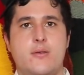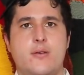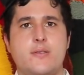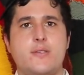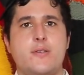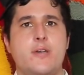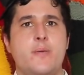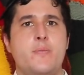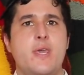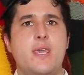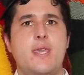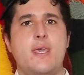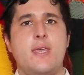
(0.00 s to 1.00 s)
Also, I'm
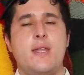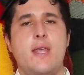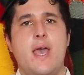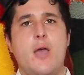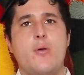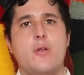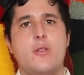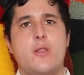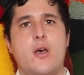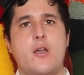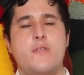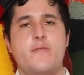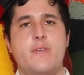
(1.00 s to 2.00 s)
making an
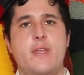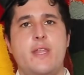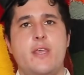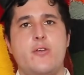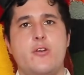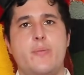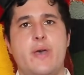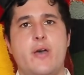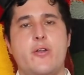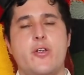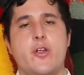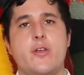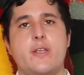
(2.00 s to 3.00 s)
hour-long video
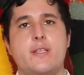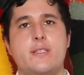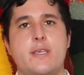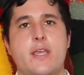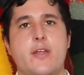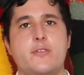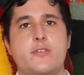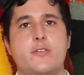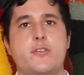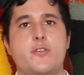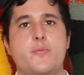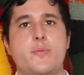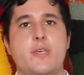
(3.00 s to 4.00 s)
about Ernest Scared
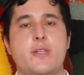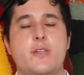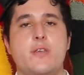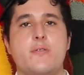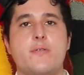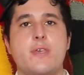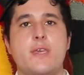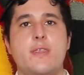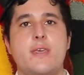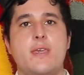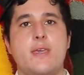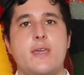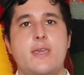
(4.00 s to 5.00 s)
Stupid. Do you really
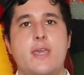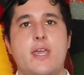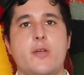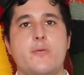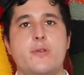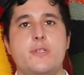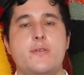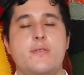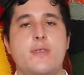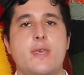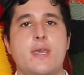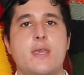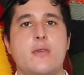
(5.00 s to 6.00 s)
think I care what you
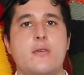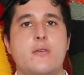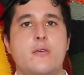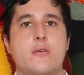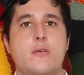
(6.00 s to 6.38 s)
think?